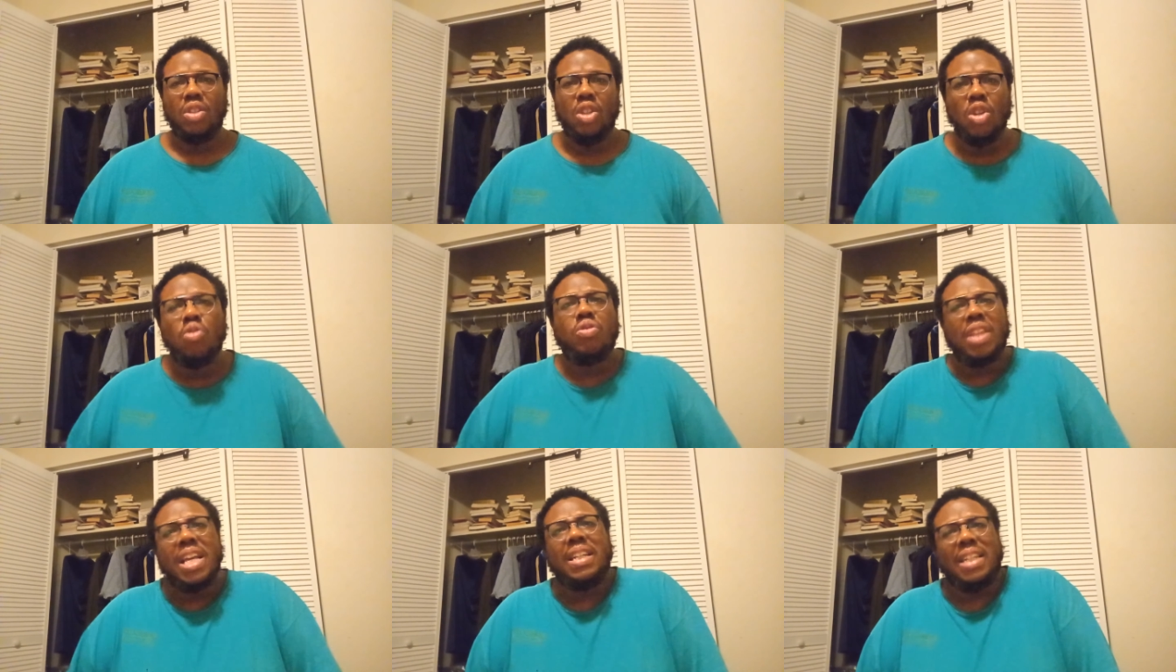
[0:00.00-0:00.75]

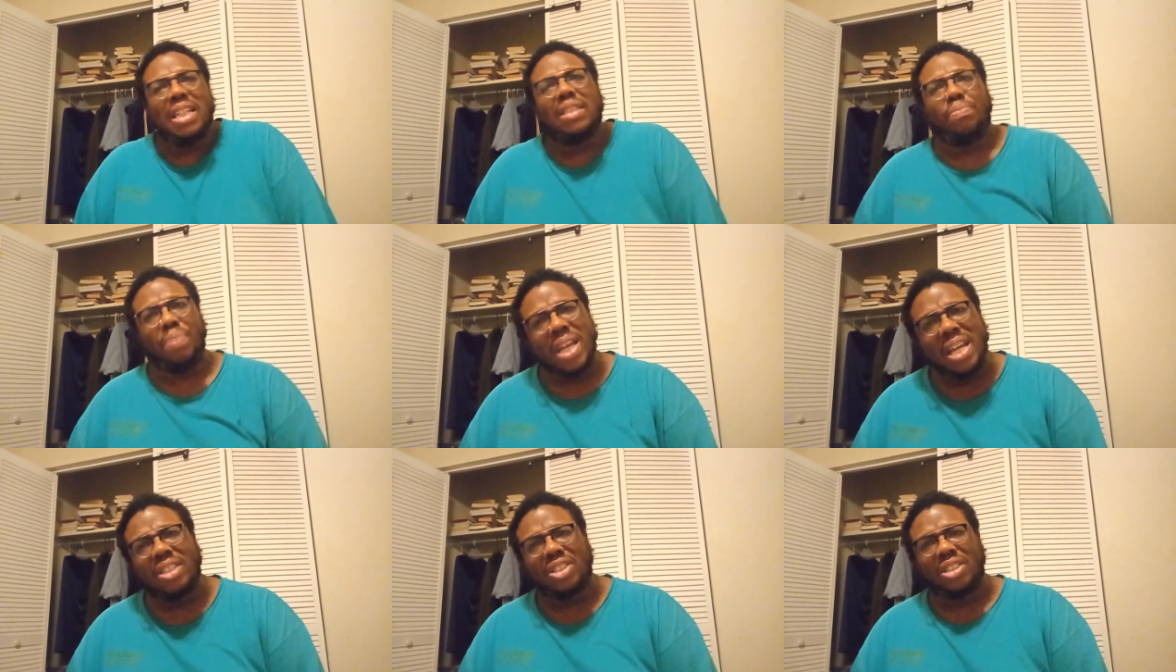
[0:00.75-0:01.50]
You think this
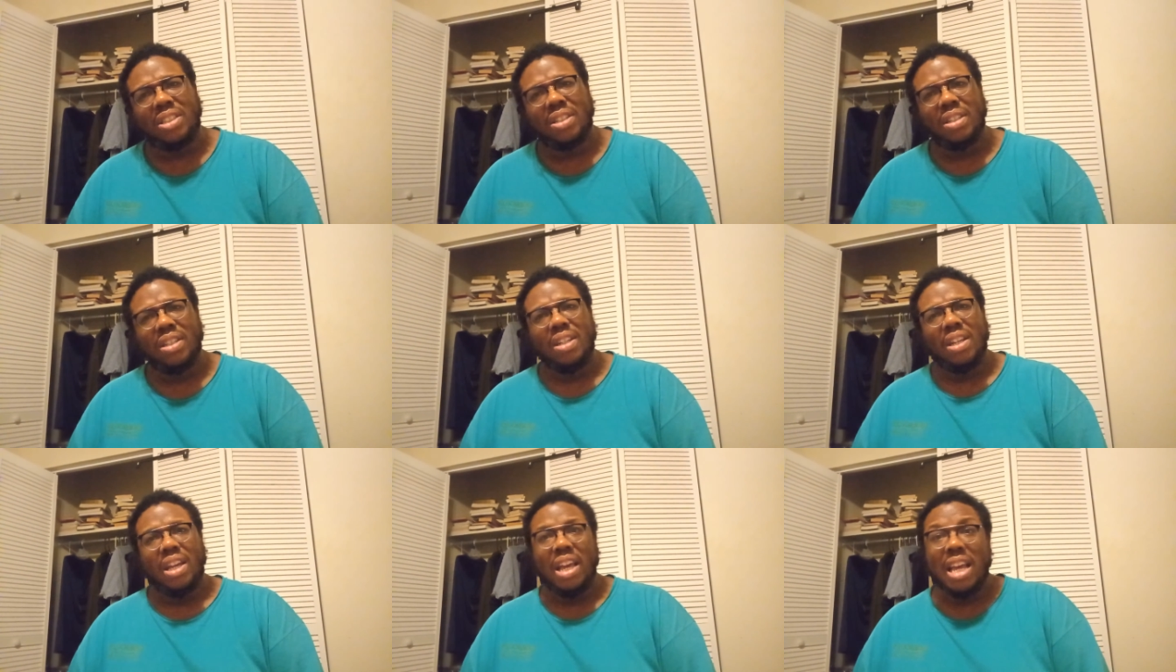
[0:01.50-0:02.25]
bitch
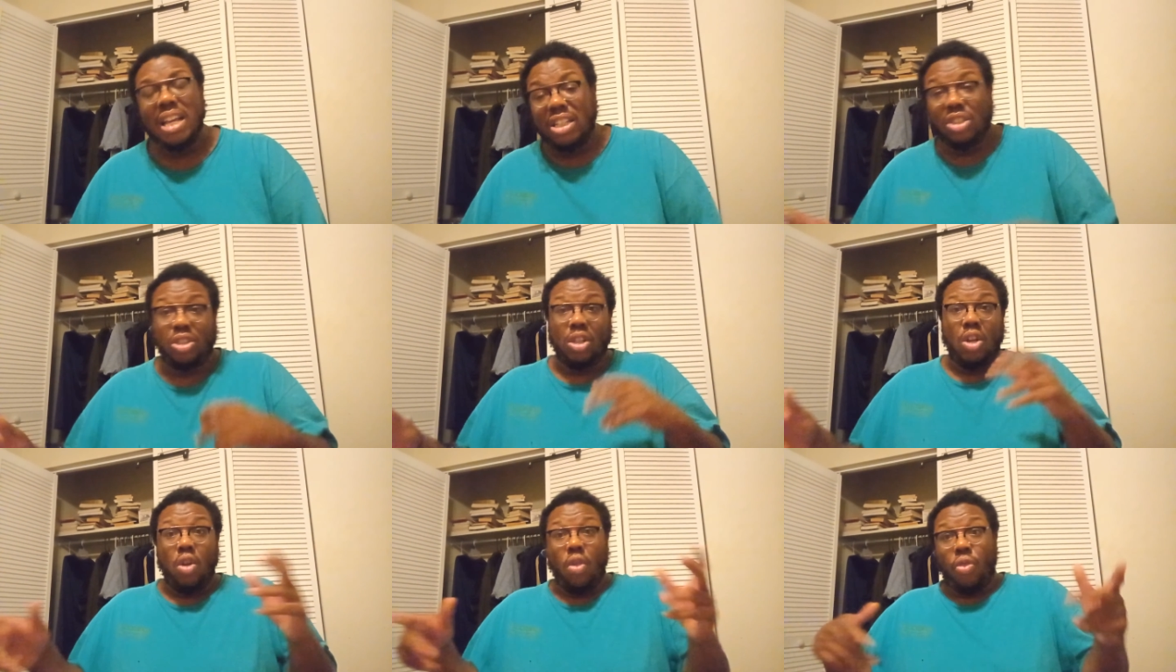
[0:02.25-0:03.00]

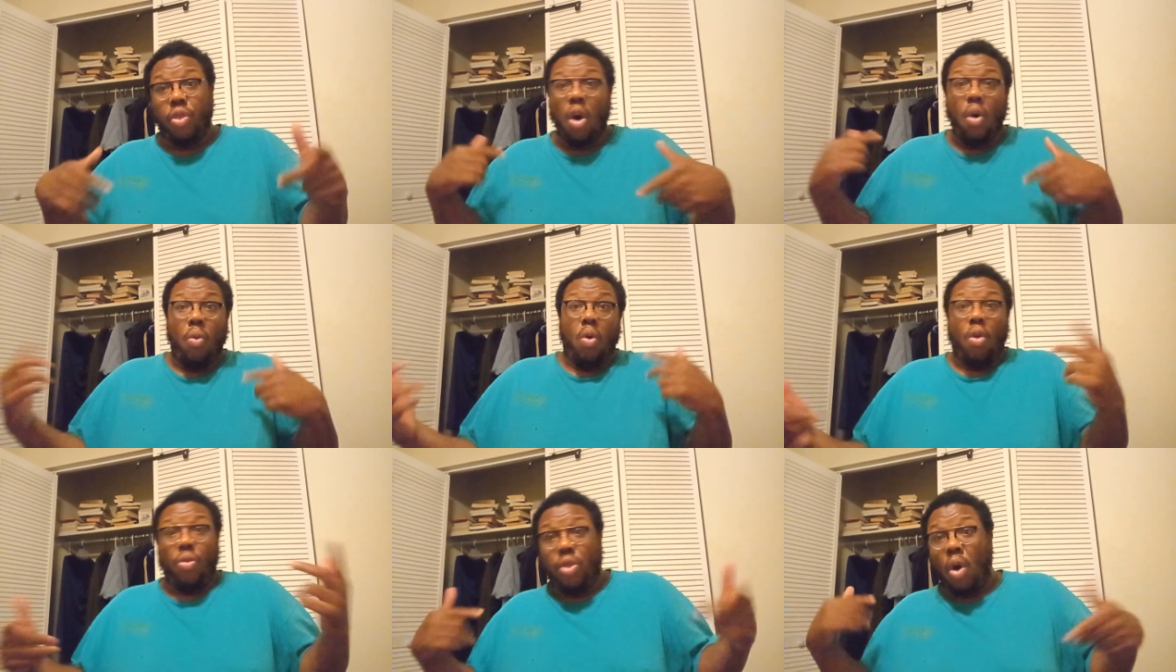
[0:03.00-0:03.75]
is
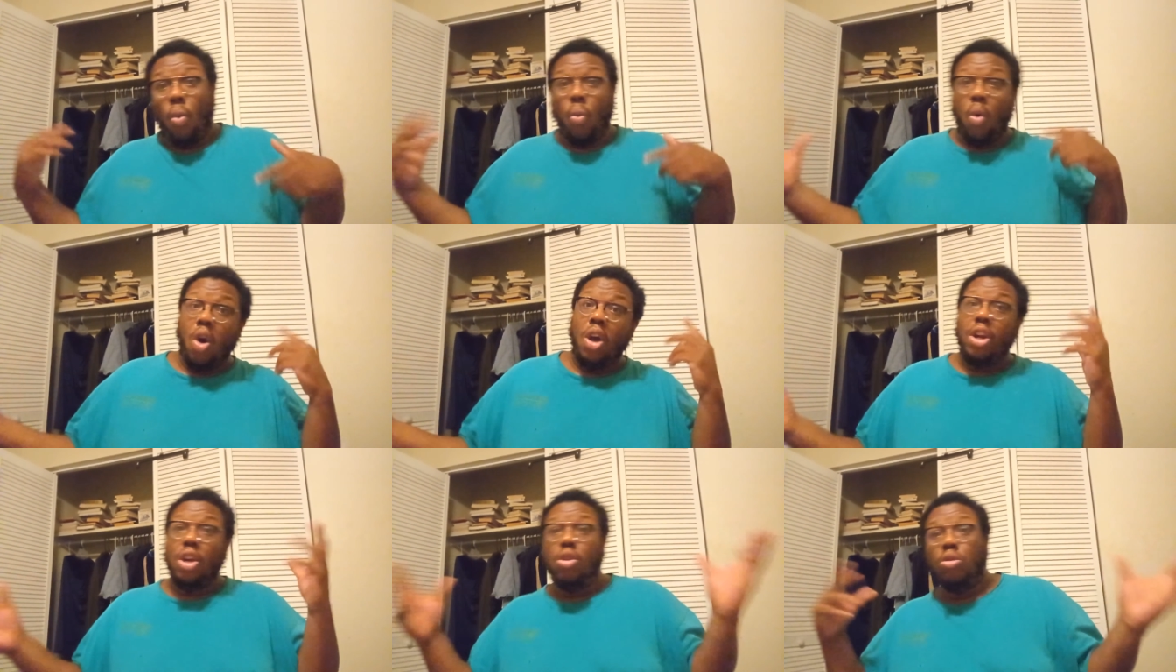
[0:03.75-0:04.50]
the, the
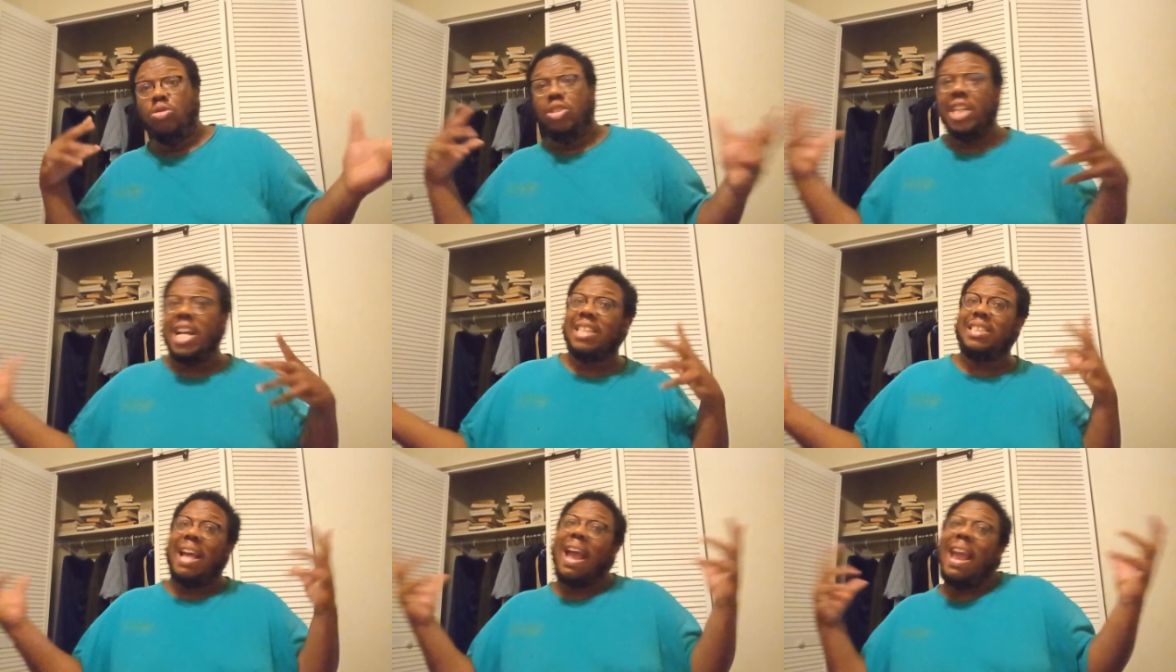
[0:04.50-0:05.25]
one who
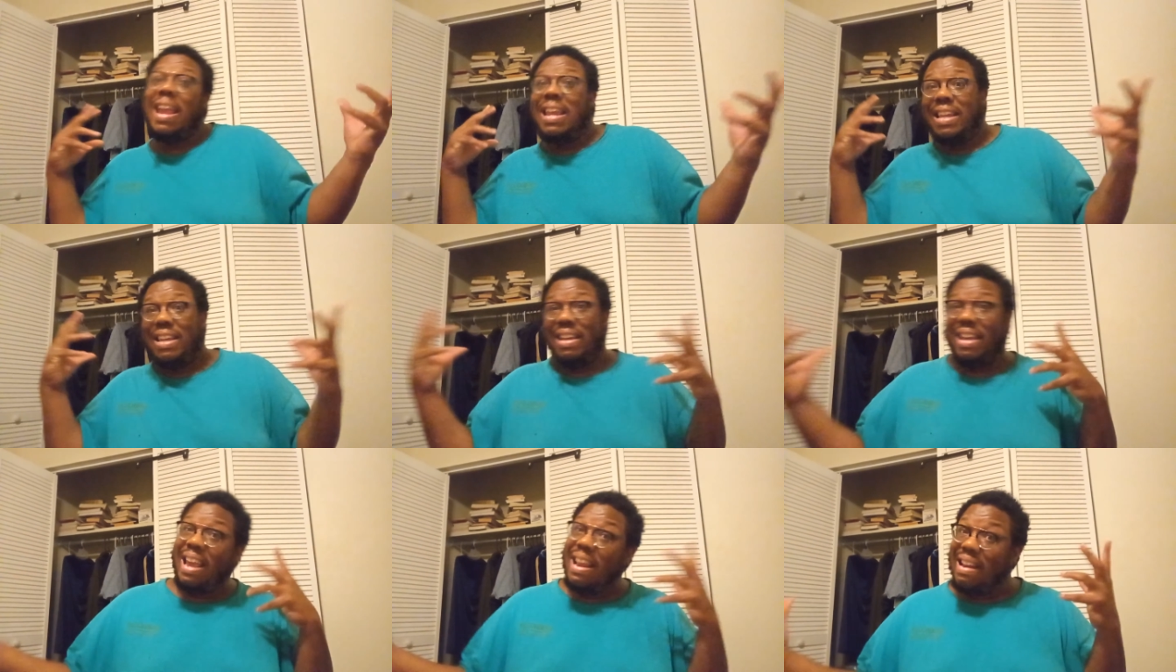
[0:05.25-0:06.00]
just ain't
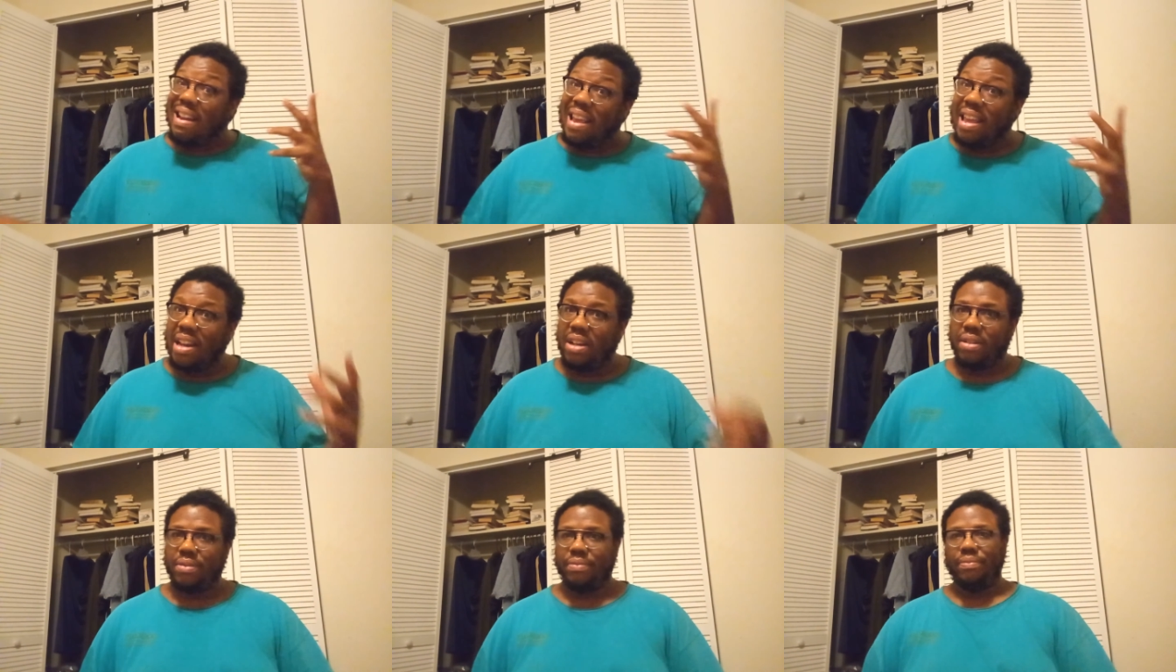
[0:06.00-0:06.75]
getting it?
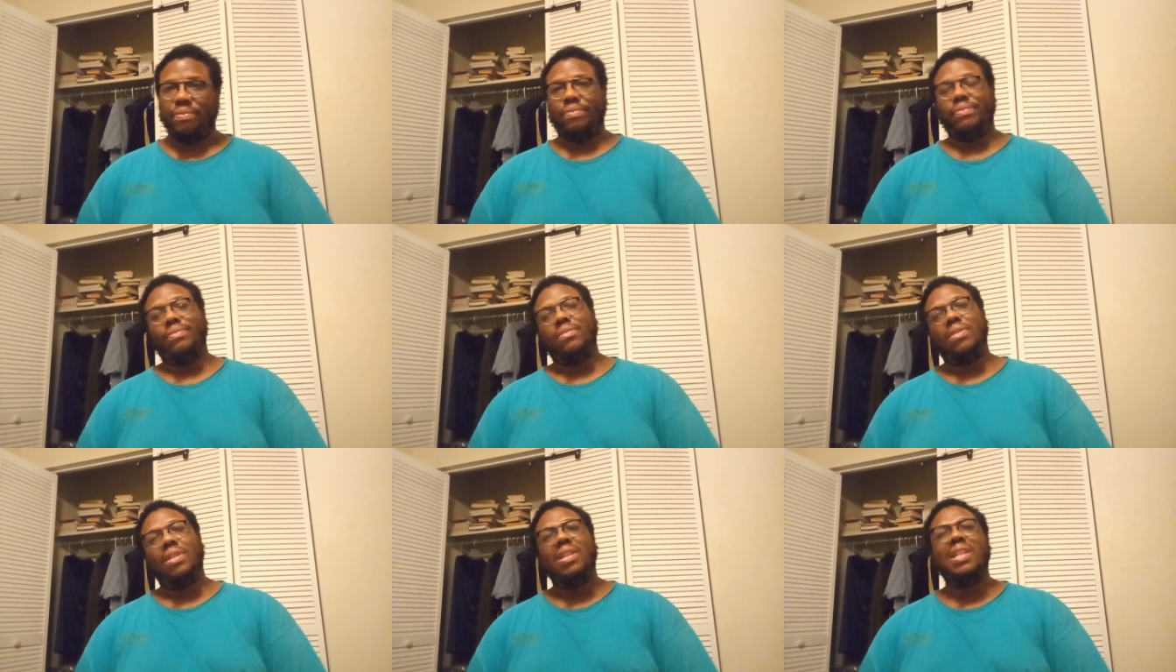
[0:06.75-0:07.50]

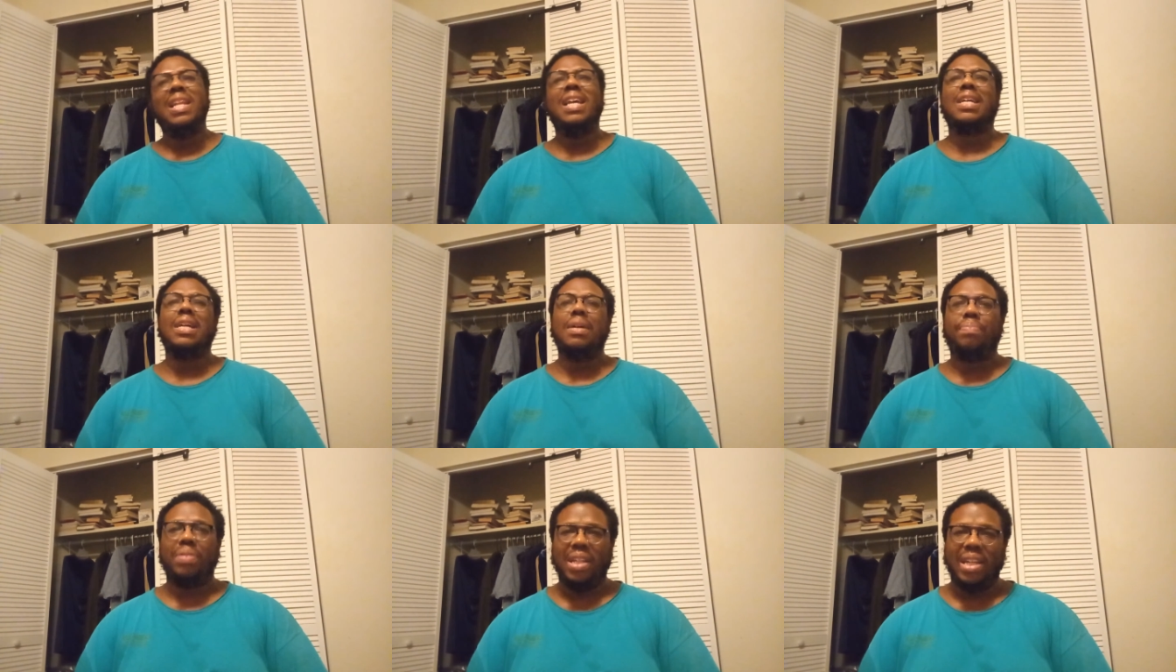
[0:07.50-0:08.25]

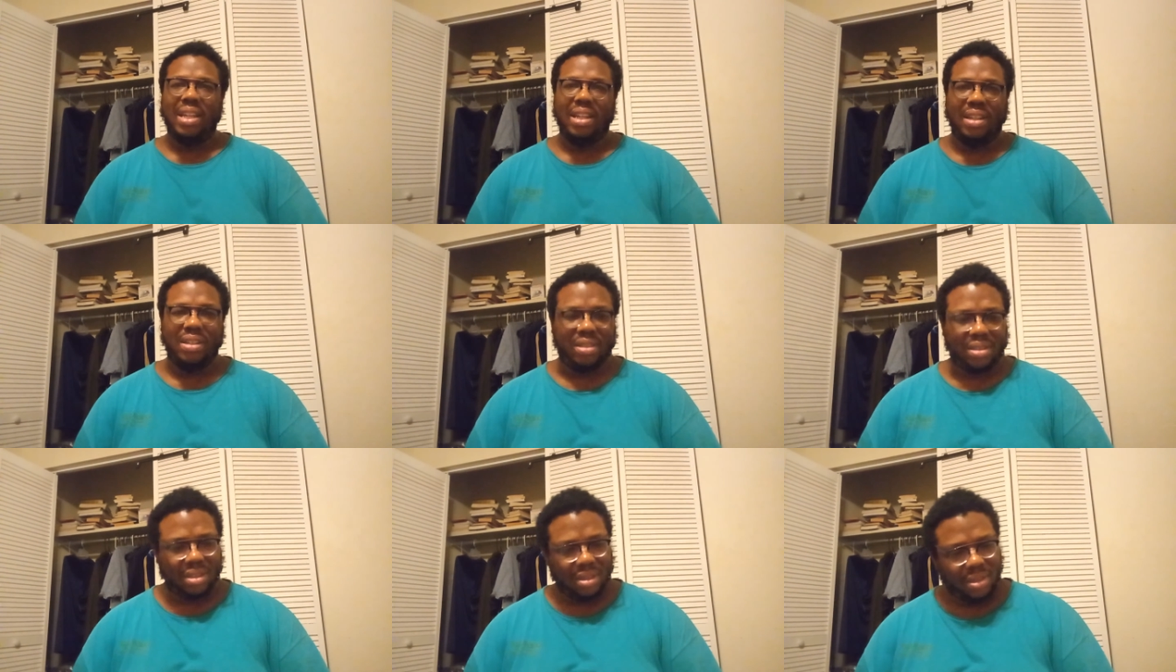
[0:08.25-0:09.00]
Nigga,
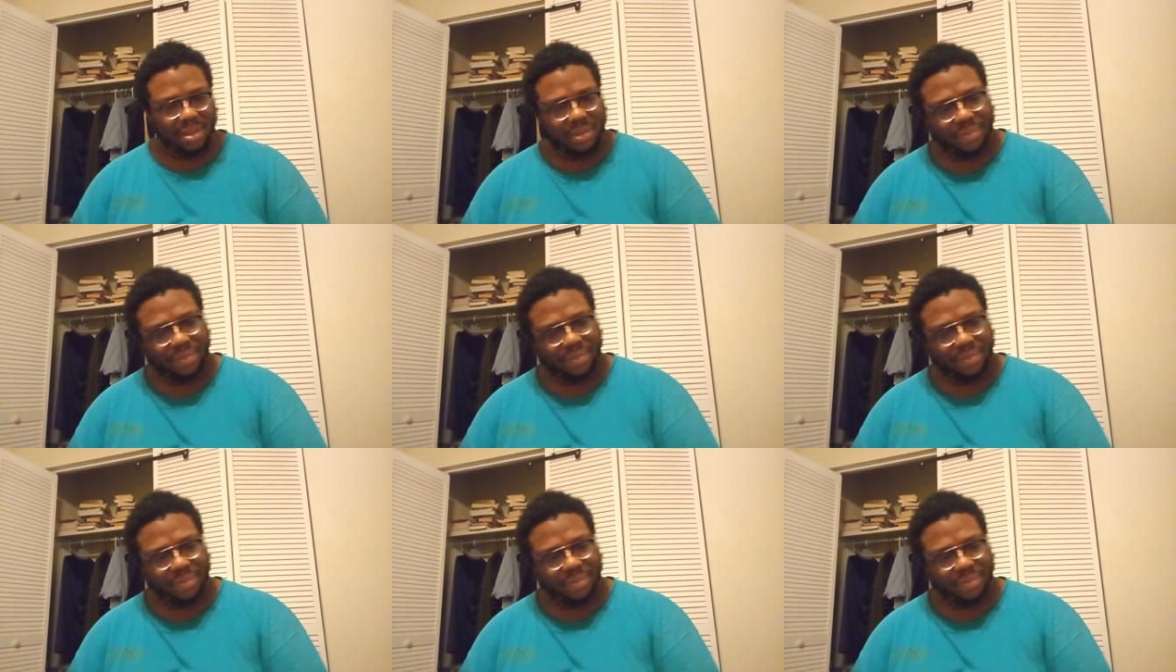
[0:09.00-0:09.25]
please.